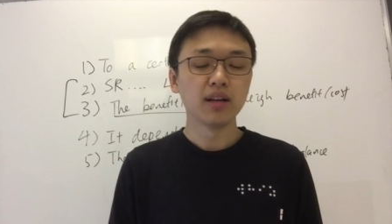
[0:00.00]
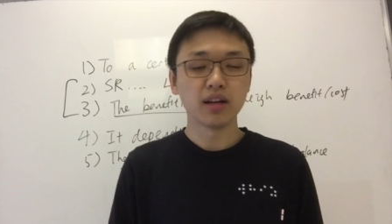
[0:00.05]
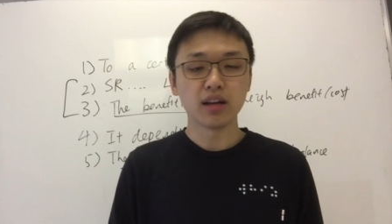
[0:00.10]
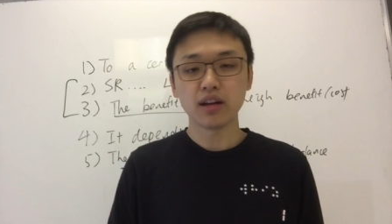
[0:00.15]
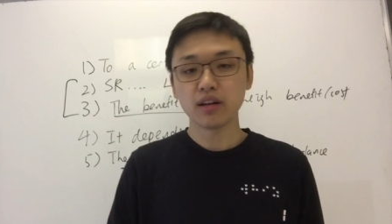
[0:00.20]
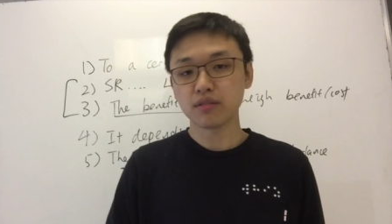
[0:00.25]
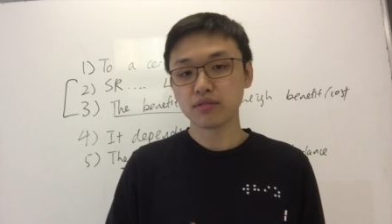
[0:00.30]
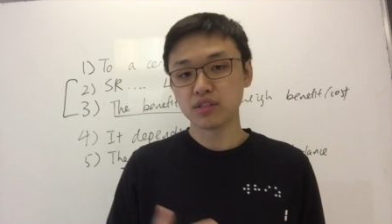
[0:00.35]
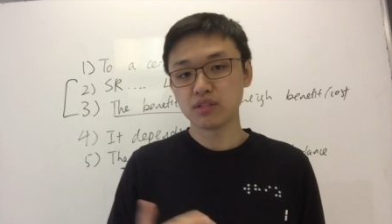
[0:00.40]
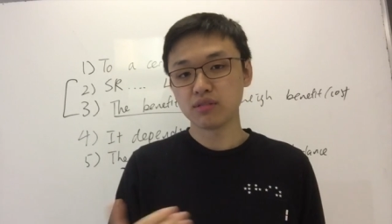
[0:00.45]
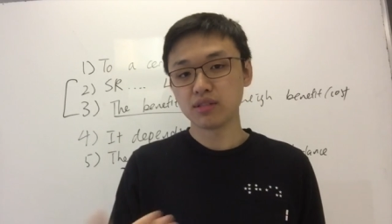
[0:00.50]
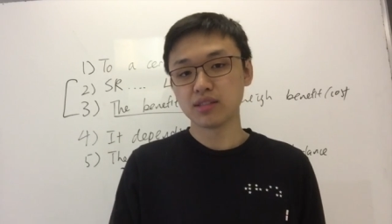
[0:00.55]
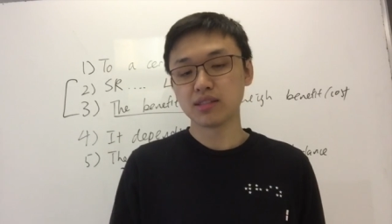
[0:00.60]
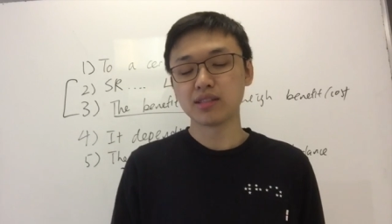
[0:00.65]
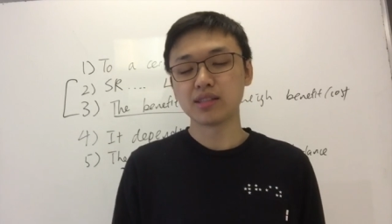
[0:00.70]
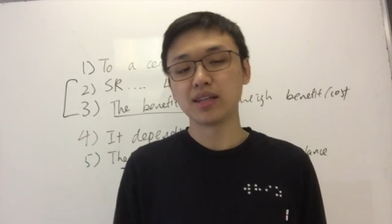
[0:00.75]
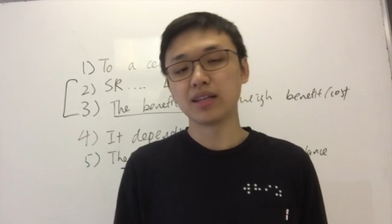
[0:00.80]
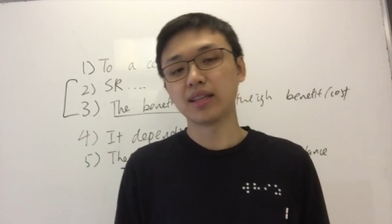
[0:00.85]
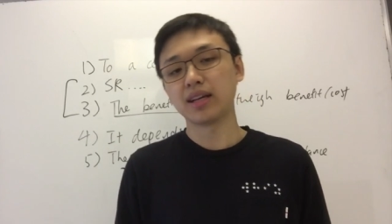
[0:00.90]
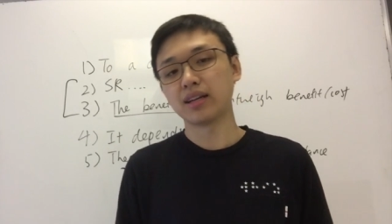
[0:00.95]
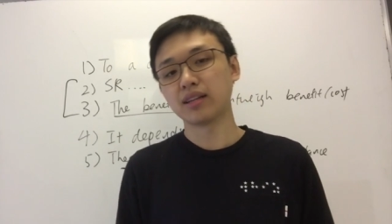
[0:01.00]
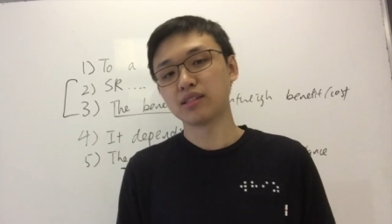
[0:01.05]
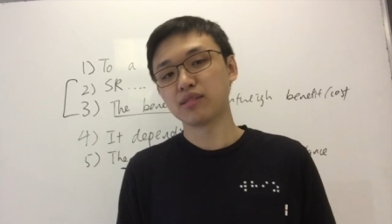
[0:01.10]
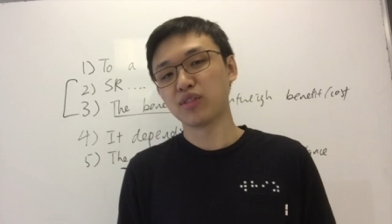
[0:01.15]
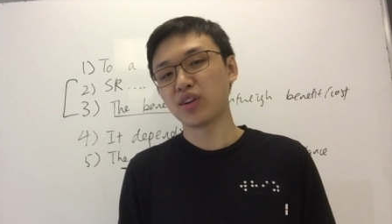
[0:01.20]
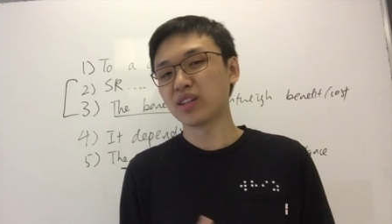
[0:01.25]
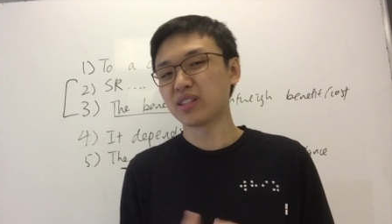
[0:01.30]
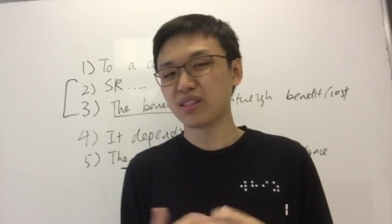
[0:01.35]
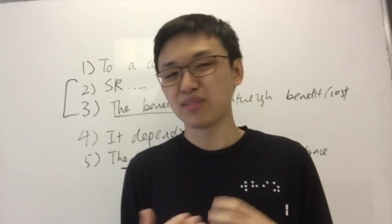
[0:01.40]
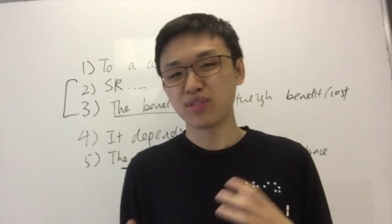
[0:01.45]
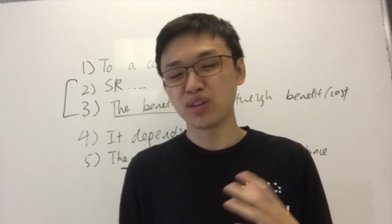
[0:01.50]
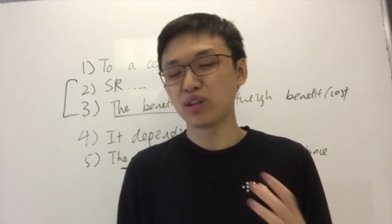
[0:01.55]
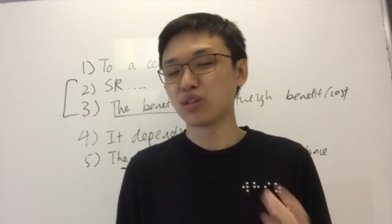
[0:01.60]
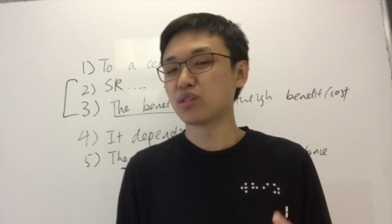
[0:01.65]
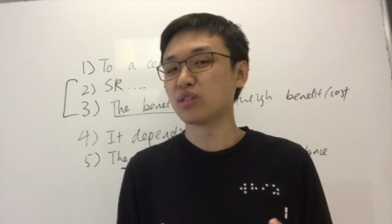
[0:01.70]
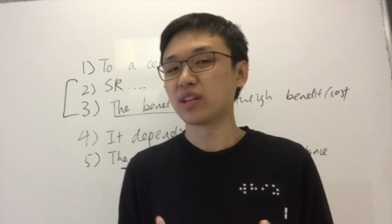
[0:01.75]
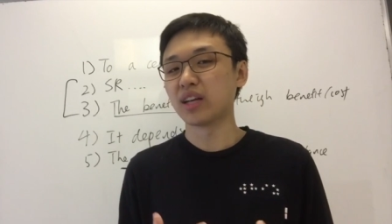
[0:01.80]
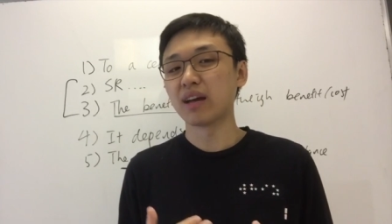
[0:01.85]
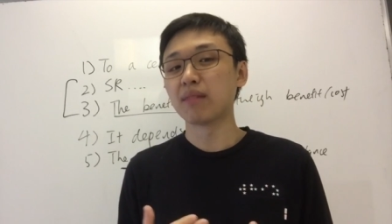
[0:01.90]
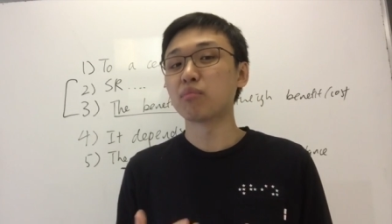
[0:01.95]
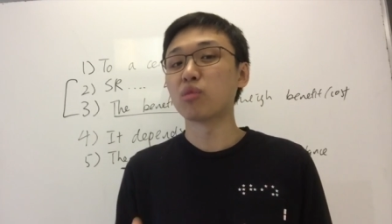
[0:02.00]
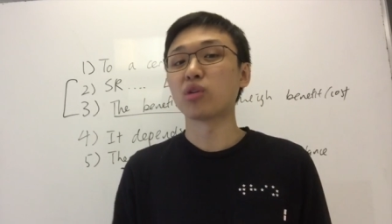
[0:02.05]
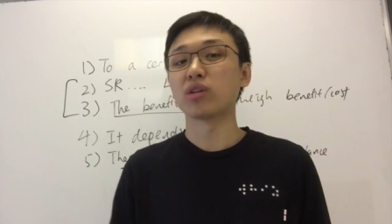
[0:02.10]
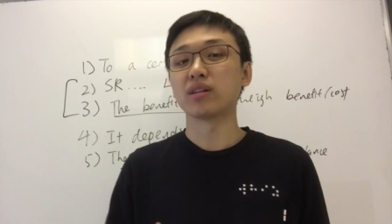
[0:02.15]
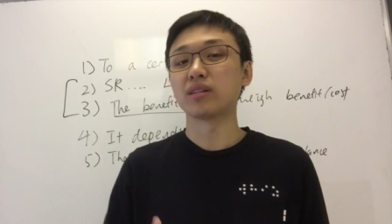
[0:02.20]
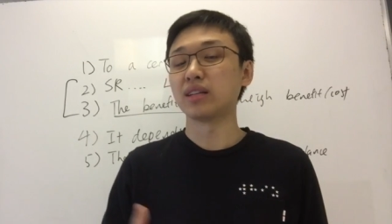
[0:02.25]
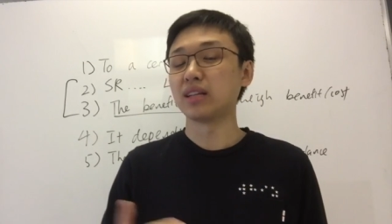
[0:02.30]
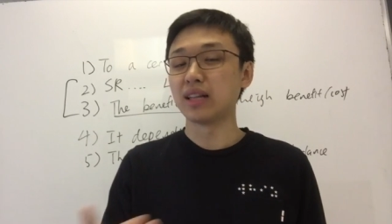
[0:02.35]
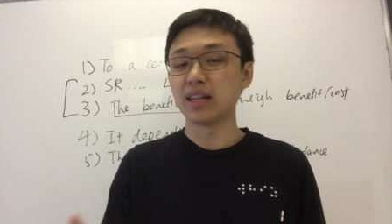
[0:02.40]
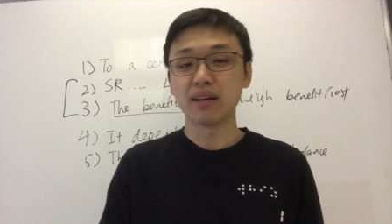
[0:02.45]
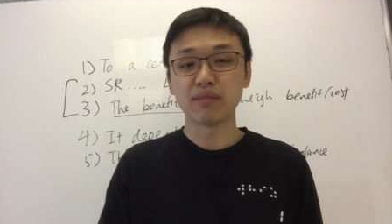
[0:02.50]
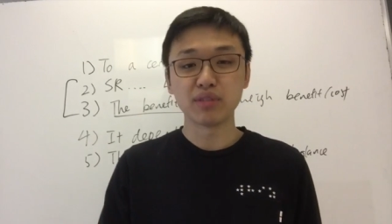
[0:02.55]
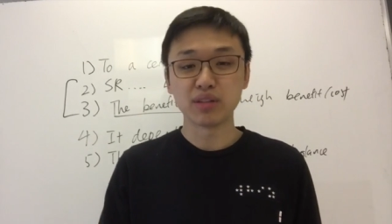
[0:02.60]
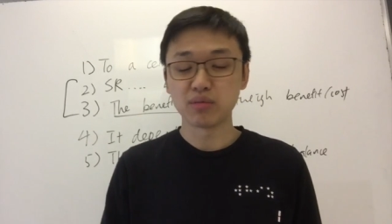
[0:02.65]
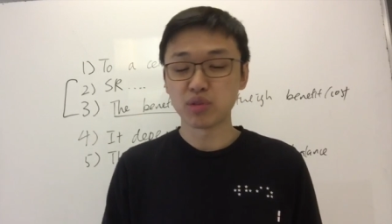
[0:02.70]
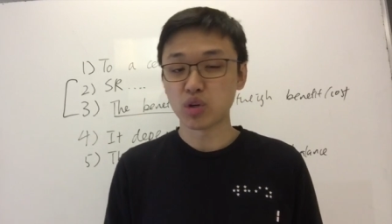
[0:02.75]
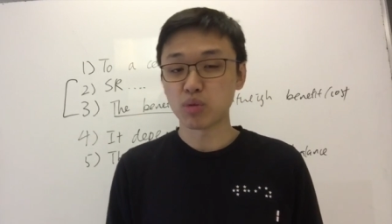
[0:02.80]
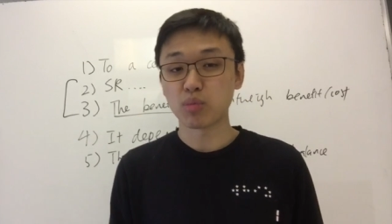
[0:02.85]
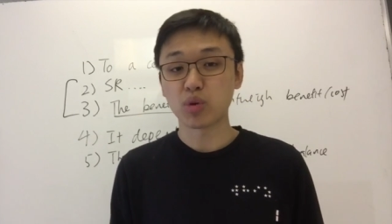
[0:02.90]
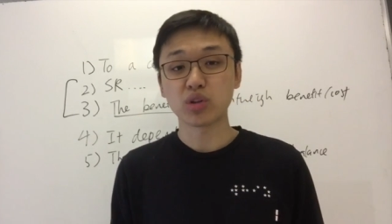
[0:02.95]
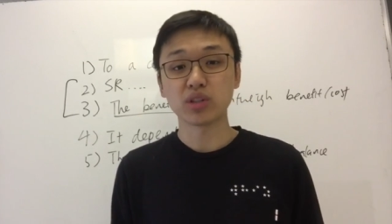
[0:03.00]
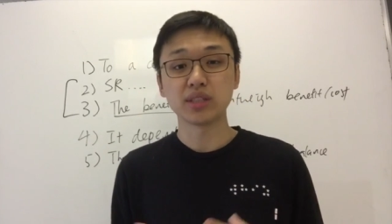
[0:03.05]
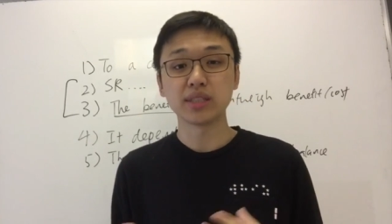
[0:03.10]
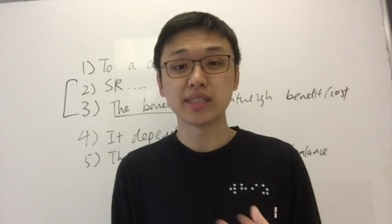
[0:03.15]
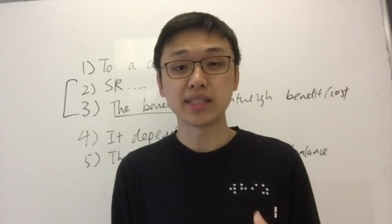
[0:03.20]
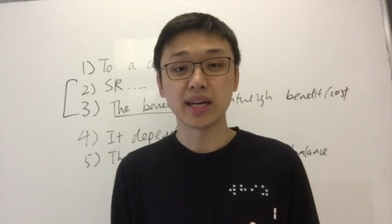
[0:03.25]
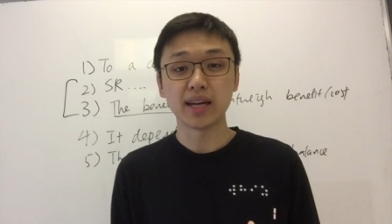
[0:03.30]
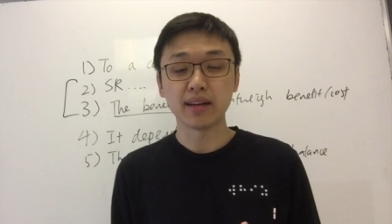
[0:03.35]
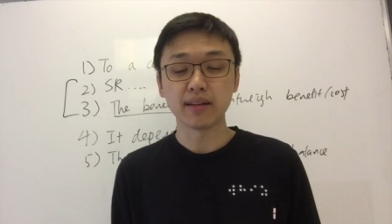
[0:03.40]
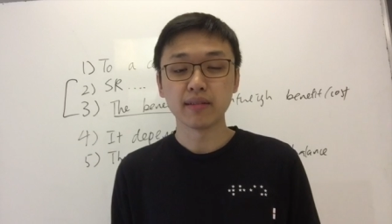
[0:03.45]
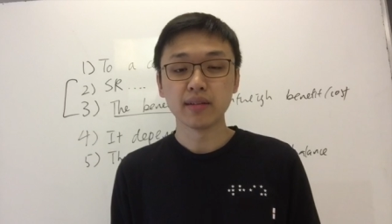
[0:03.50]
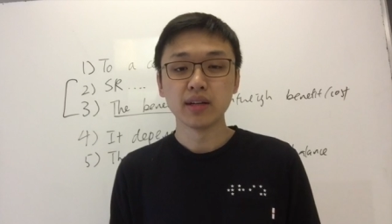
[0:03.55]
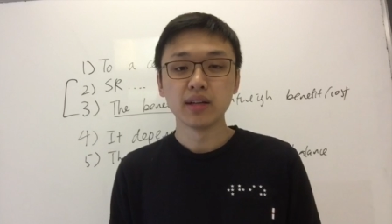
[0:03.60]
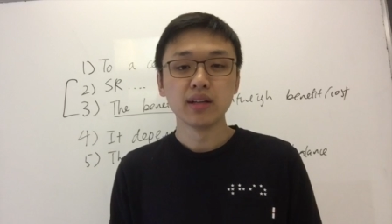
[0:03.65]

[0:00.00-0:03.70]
A lot of students say that it's very difficult to get more than 11 or more than 10,